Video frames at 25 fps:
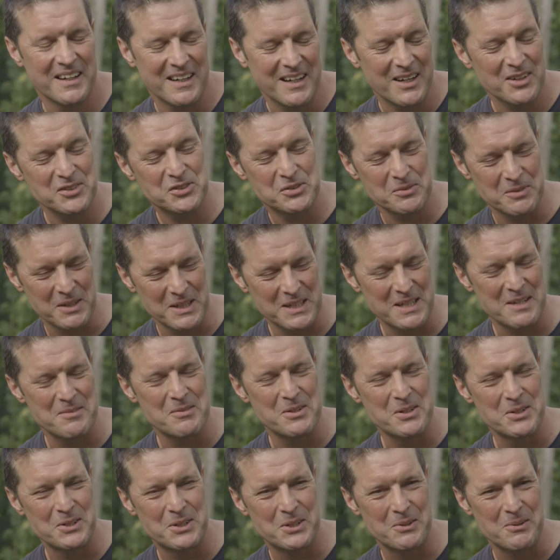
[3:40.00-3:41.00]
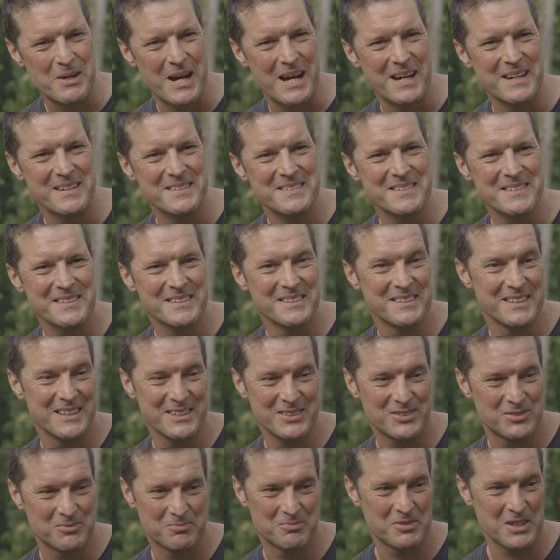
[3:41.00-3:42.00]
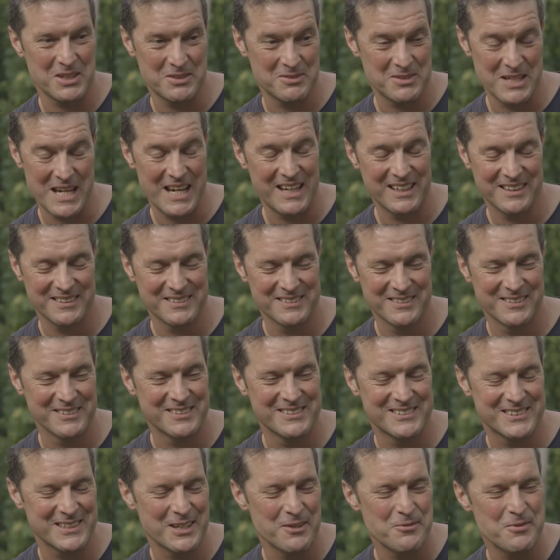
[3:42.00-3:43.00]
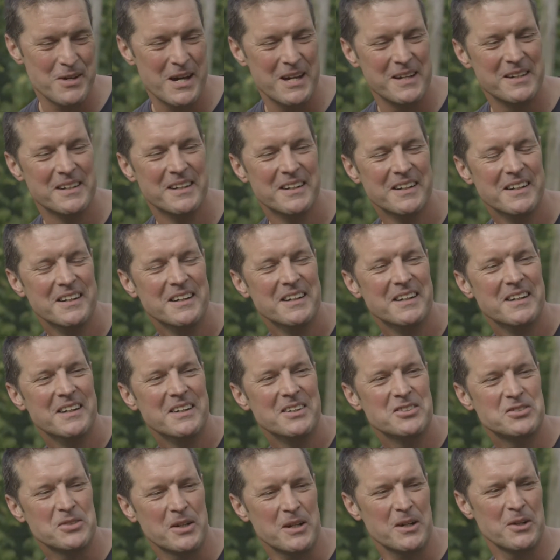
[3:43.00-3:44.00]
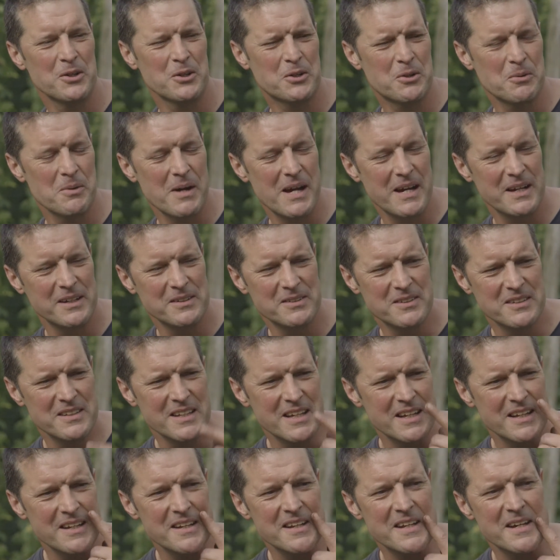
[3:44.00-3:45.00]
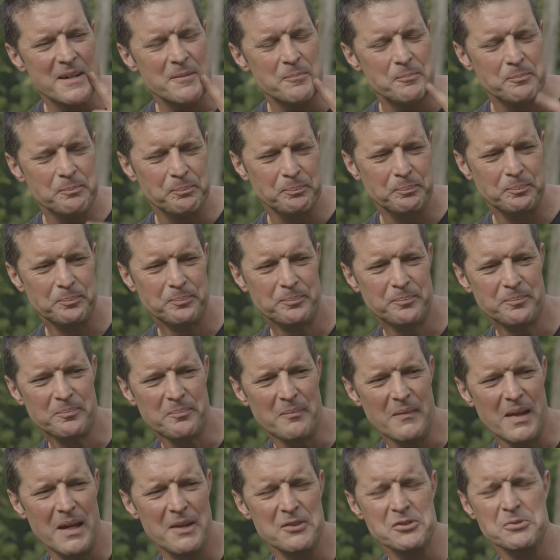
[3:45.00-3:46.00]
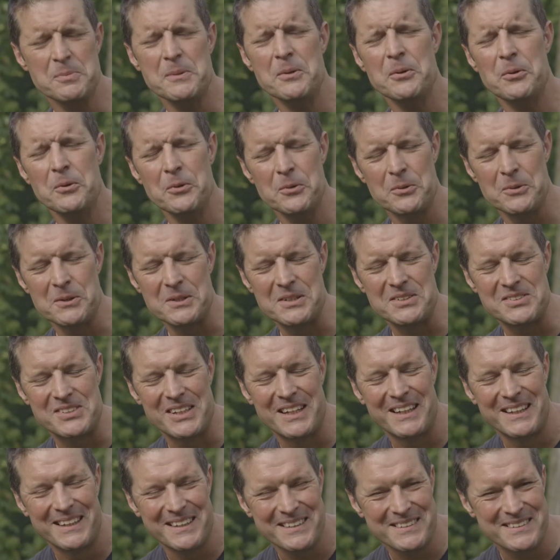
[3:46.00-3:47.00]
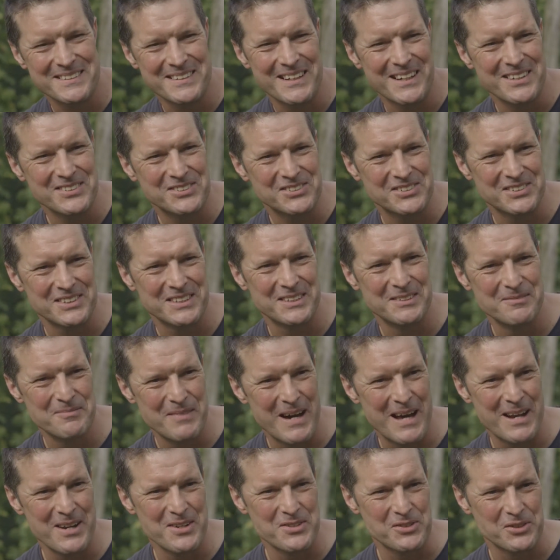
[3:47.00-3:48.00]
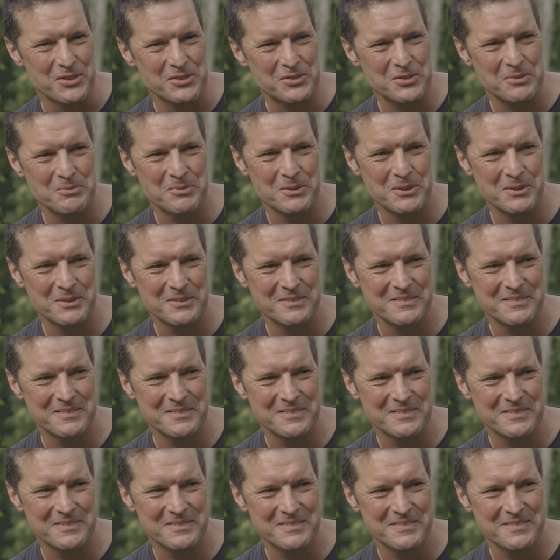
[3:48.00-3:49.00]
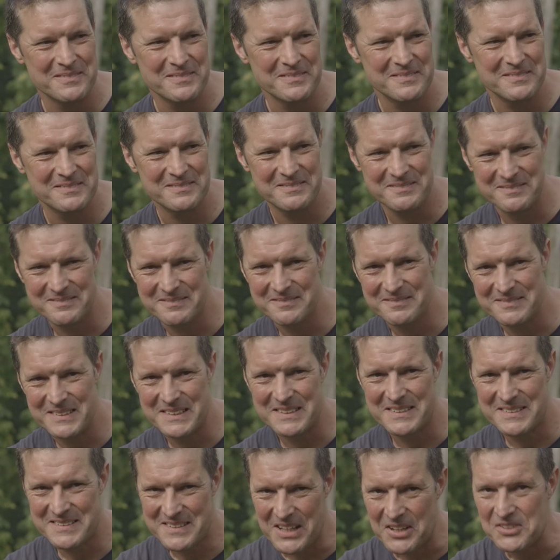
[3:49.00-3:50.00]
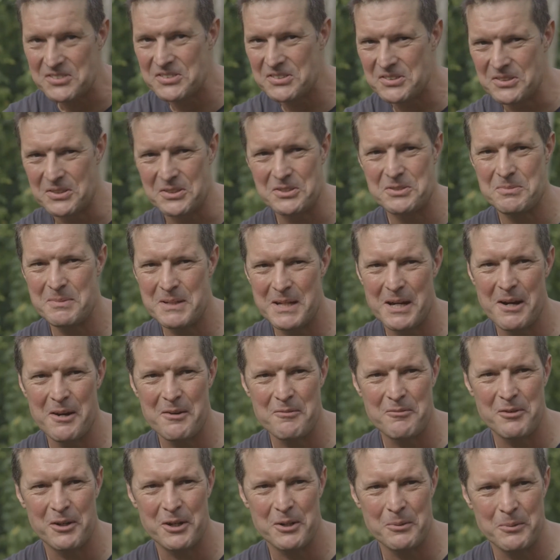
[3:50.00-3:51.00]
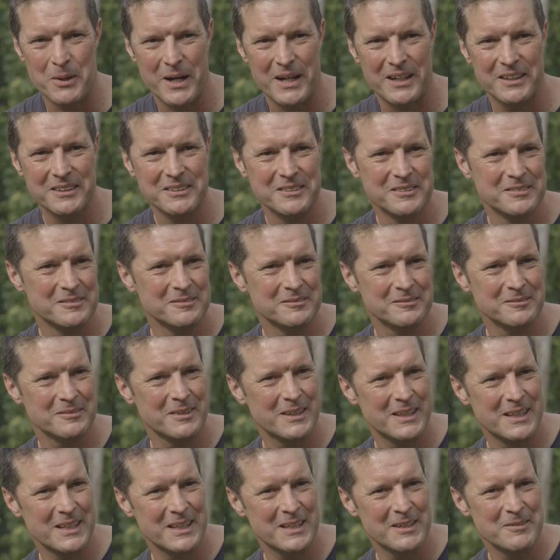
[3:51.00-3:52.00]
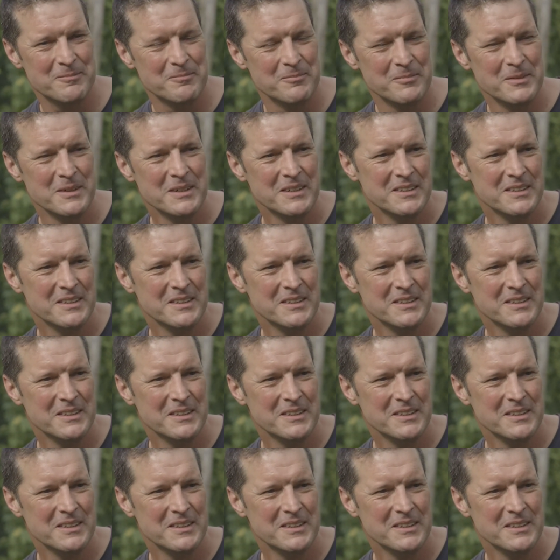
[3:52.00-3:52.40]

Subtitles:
Asked if I could have a look around, and they said, yeah, knock yourself out. So I had a look around, and then it was a bit awkward because I had to ask the manager. I said, well, it doesn't look to be going very well, and